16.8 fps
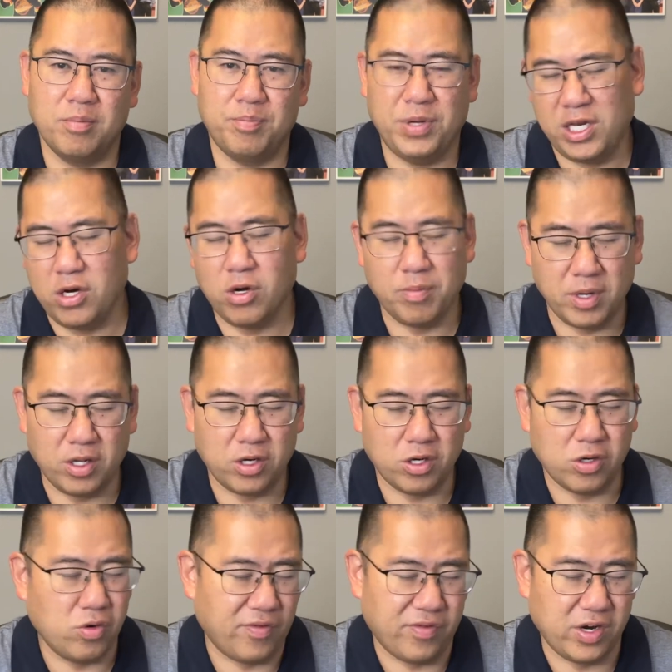Petey or
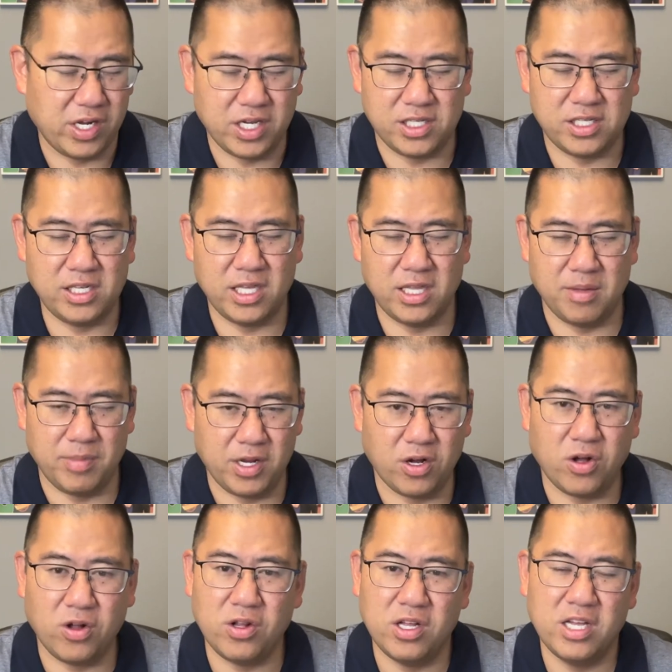Miller, whoever it is, in the
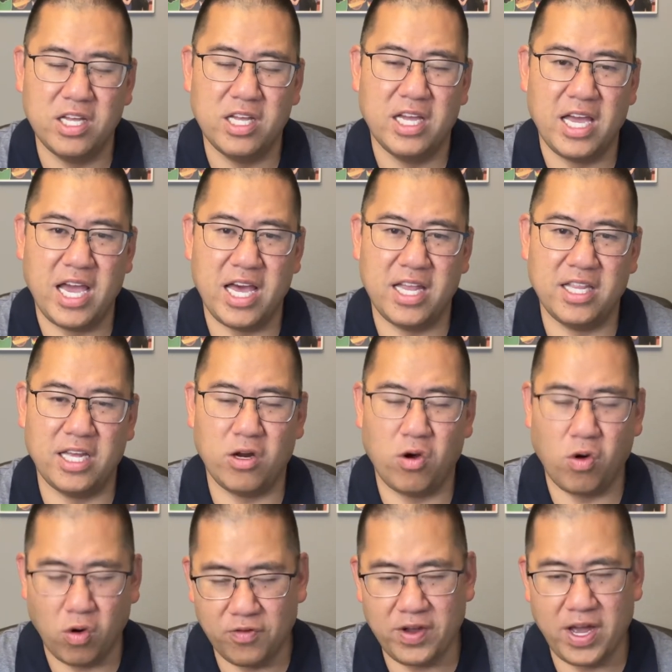middle, and then
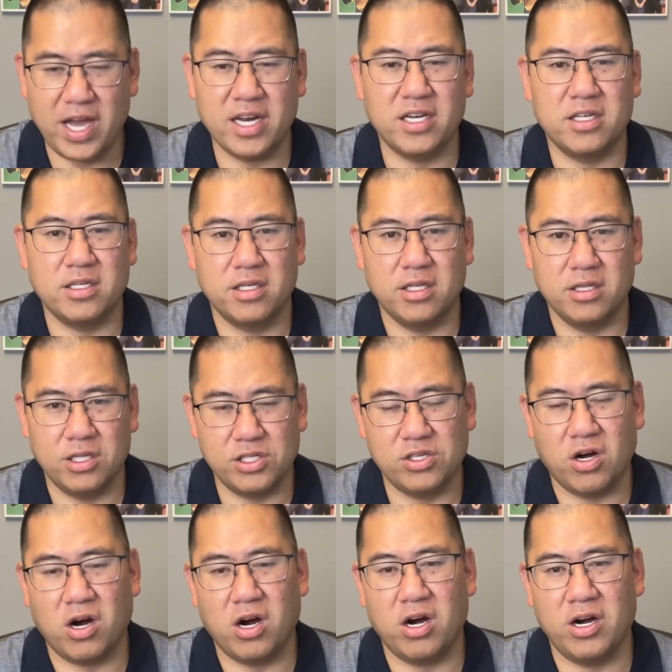Horvat,
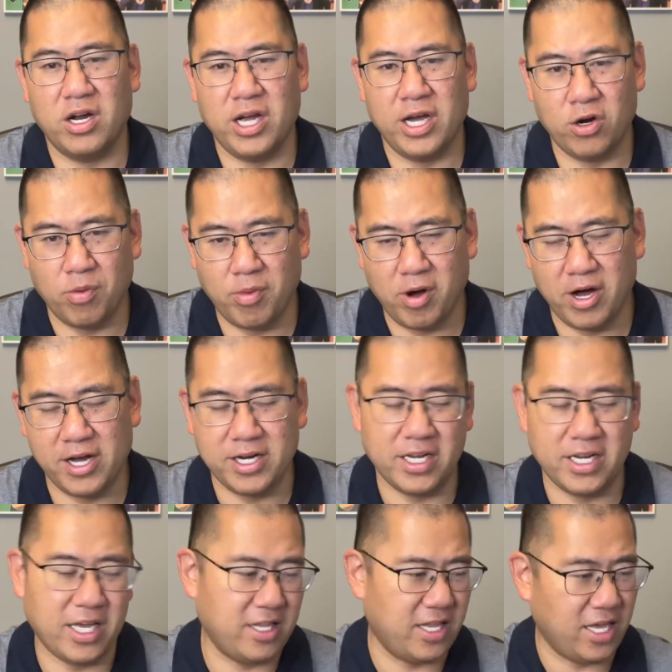Lazar, and
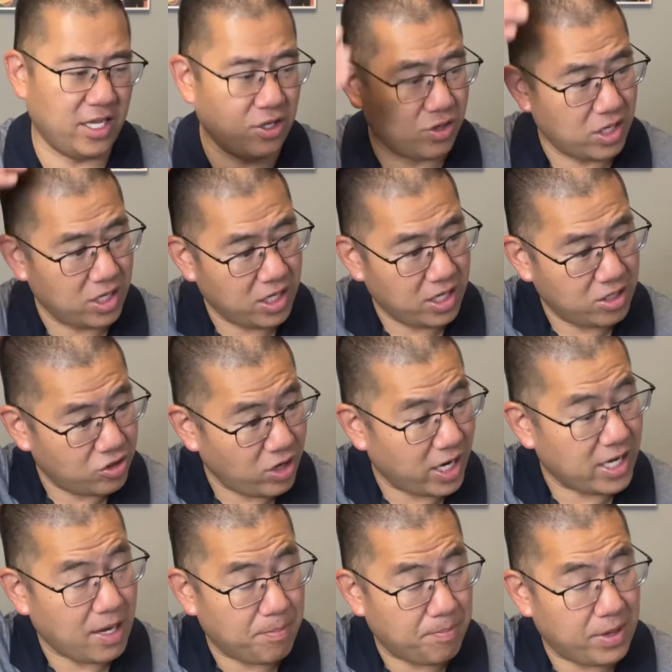Oman. And then you can try
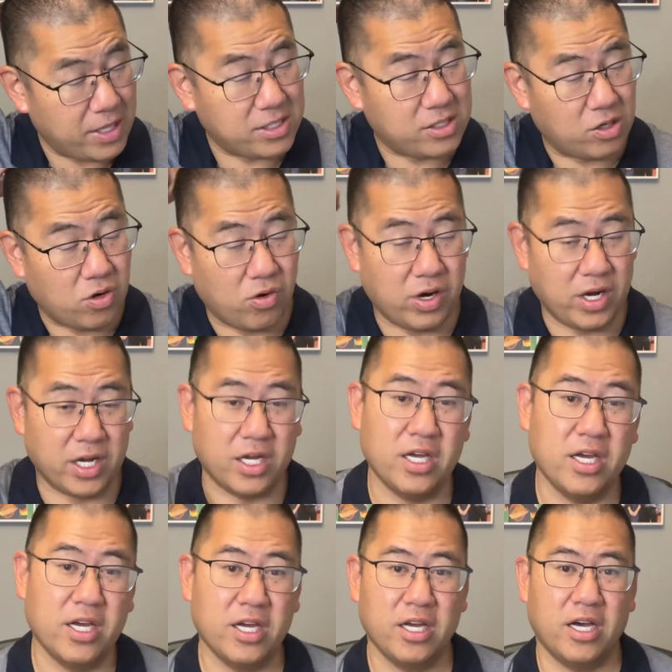and get Boeser going
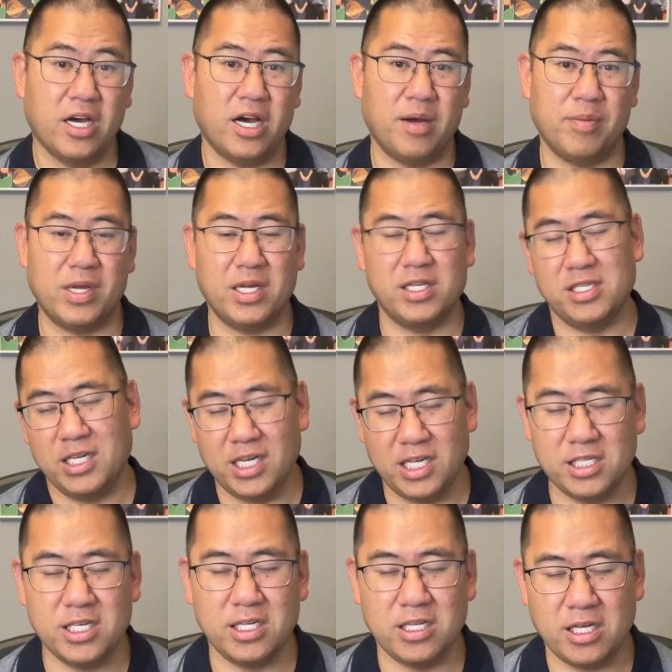because um, he
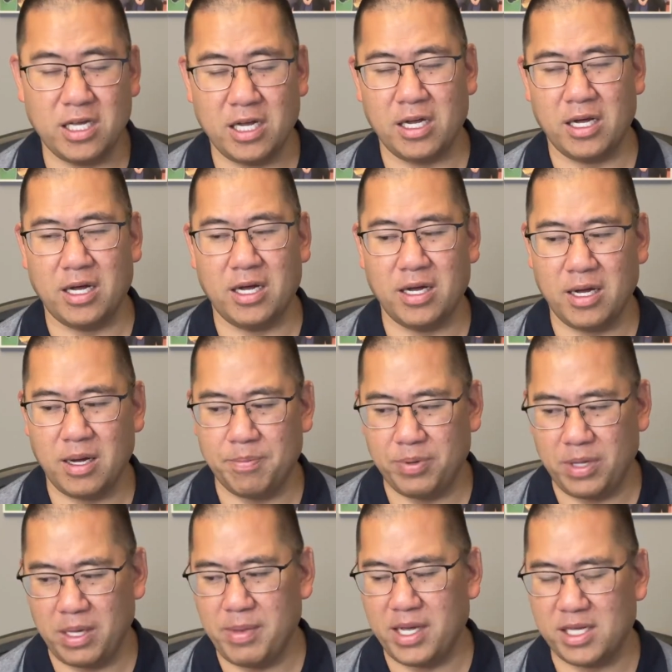needs a, a, a,
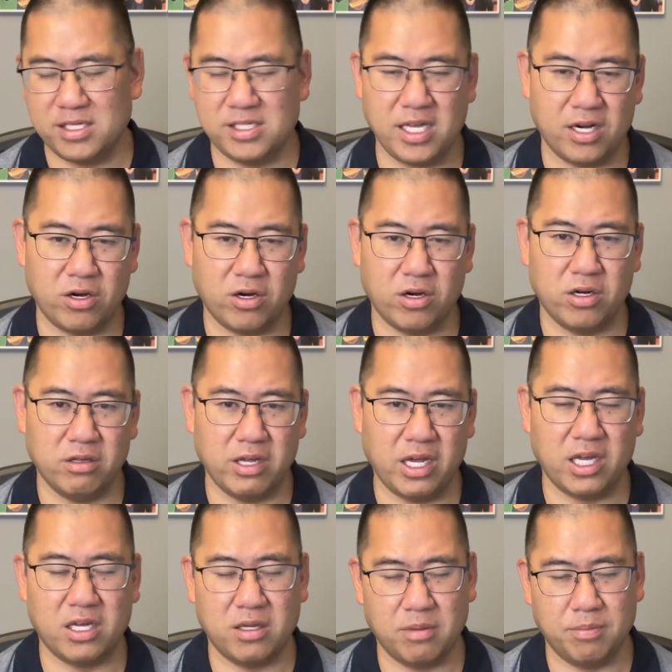playmaking center
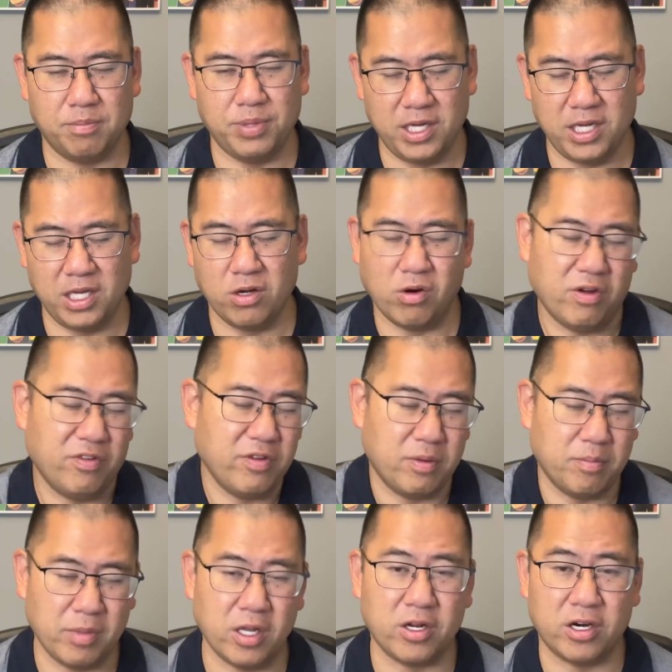like Petey or
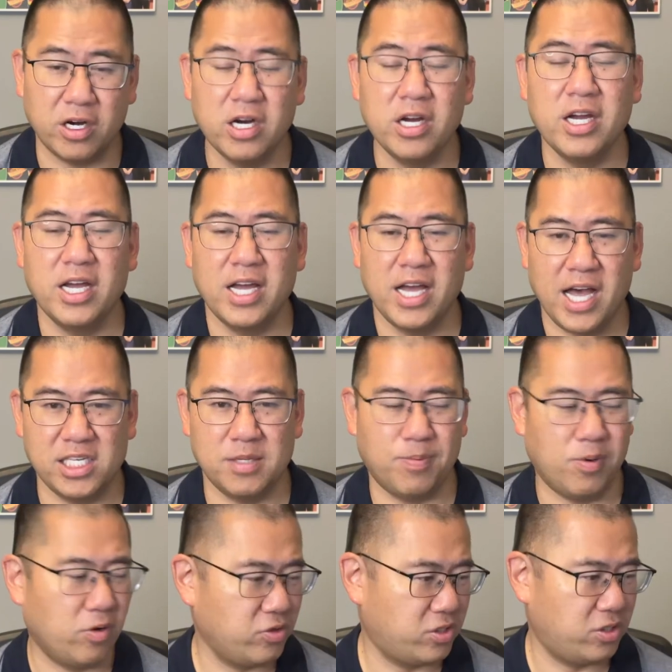even Miller as
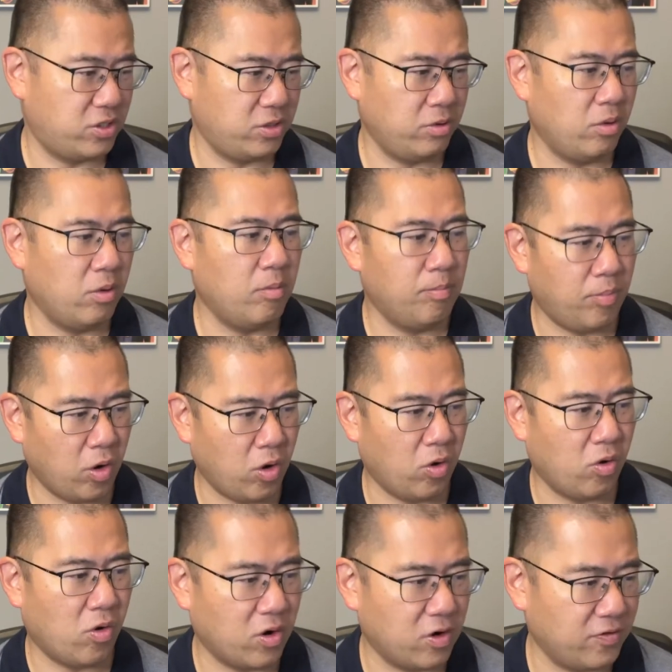opposed to
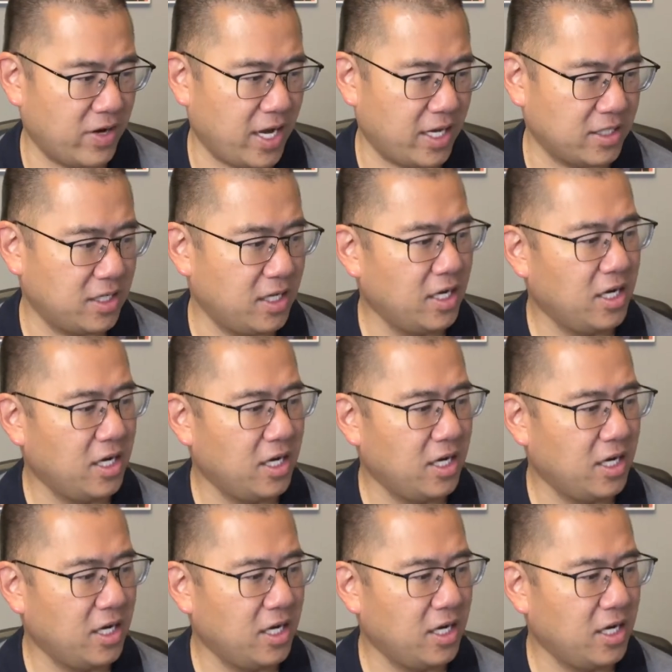Bo Horvat.